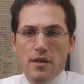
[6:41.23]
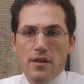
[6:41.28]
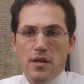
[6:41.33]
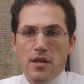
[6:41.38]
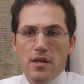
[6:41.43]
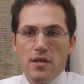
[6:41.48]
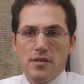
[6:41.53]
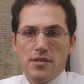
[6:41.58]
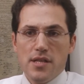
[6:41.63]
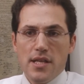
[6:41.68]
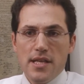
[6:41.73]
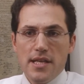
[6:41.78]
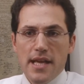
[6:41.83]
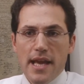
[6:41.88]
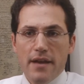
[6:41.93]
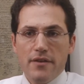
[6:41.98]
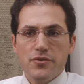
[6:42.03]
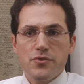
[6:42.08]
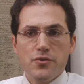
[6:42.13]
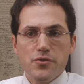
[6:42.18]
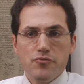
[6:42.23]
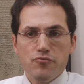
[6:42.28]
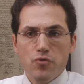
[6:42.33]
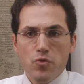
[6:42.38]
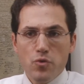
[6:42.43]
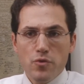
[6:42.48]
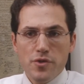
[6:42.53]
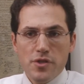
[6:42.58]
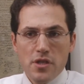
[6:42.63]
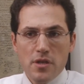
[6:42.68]
The City Council's
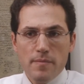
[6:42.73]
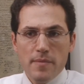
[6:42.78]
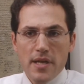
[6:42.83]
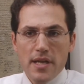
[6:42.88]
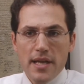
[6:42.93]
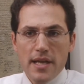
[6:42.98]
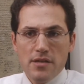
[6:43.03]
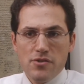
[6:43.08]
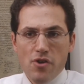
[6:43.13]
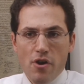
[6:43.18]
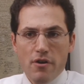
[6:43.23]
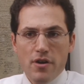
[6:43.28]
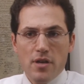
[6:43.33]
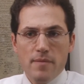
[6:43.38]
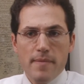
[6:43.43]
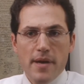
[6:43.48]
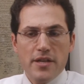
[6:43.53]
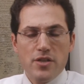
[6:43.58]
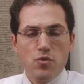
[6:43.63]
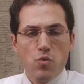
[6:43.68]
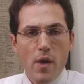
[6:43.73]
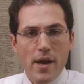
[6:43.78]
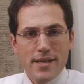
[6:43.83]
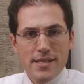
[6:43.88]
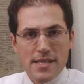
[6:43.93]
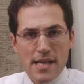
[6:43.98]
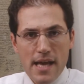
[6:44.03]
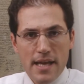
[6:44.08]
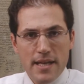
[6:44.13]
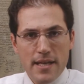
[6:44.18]
Rules Committee has already met
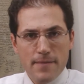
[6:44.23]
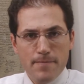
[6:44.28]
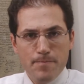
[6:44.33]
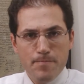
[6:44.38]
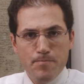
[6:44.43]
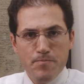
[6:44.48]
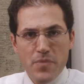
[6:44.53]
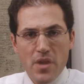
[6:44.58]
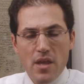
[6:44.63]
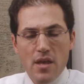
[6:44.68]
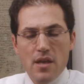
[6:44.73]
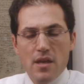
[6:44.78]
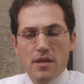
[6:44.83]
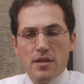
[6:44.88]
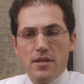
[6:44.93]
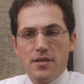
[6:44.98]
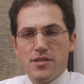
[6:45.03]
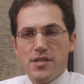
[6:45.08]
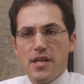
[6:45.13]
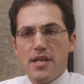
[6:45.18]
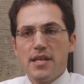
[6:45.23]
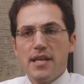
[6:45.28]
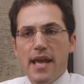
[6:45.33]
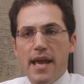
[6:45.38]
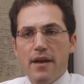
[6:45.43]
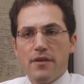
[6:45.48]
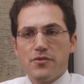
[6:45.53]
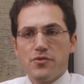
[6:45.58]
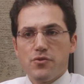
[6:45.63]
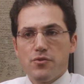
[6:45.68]
twice on it. The City
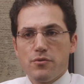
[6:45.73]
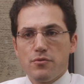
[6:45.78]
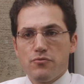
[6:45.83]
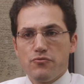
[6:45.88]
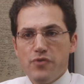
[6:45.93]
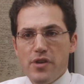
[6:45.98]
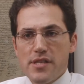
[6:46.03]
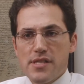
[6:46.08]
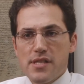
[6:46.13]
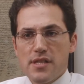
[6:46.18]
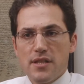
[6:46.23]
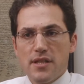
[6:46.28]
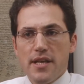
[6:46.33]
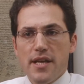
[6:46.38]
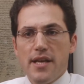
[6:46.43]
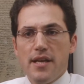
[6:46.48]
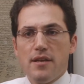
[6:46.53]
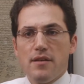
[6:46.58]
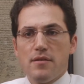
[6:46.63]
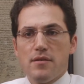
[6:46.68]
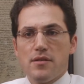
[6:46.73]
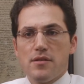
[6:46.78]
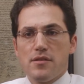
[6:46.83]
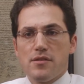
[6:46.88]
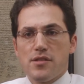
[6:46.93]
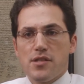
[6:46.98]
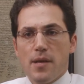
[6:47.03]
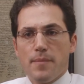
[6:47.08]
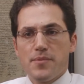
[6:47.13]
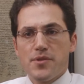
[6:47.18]
Council recently
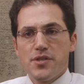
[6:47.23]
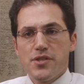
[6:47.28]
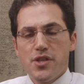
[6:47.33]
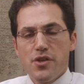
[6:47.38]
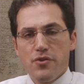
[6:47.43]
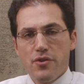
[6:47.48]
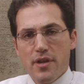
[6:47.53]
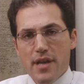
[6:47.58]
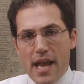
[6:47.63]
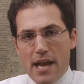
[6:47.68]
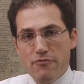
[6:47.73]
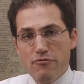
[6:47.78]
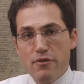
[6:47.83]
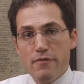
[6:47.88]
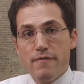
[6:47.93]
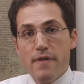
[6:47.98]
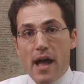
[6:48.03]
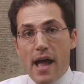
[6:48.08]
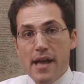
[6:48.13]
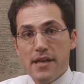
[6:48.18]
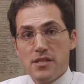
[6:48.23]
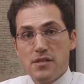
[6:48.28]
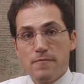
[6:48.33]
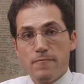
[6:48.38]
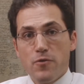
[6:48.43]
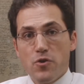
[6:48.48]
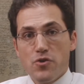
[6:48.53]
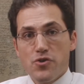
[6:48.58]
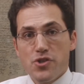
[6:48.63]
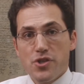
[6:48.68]
substituted a revised
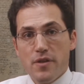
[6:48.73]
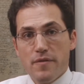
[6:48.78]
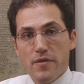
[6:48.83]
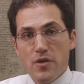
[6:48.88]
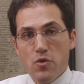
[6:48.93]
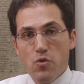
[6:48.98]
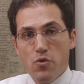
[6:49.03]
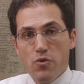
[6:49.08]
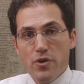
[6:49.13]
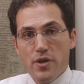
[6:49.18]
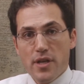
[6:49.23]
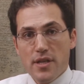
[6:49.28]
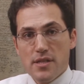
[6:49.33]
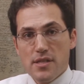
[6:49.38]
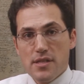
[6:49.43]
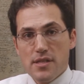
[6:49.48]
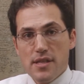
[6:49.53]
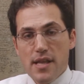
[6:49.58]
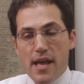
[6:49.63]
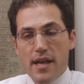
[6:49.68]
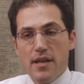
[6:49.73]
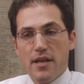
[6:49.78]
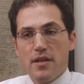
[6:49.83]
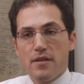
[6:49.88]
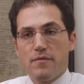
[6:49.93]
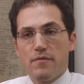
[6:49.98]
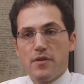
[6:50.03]
version of the ordinance that